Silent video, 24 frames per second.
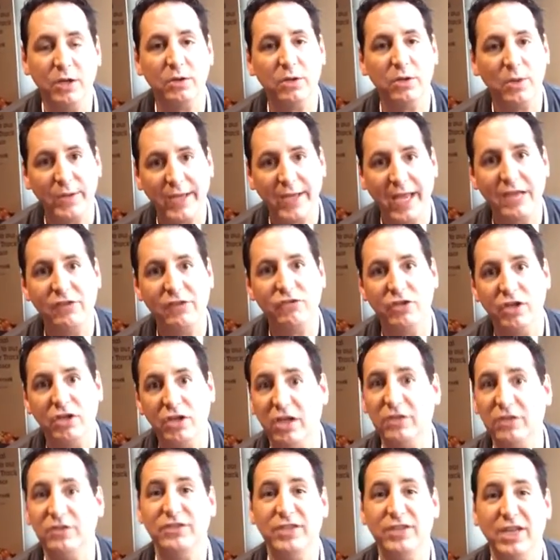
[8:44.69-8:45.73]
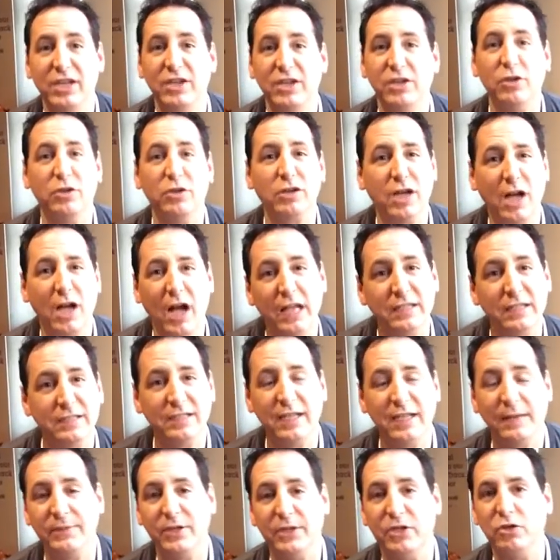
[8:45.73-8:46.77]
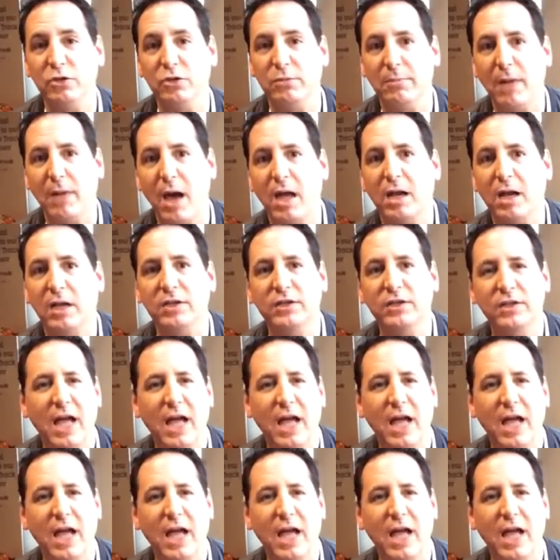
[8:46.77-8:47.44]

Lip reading: location and understanding your concept and your model,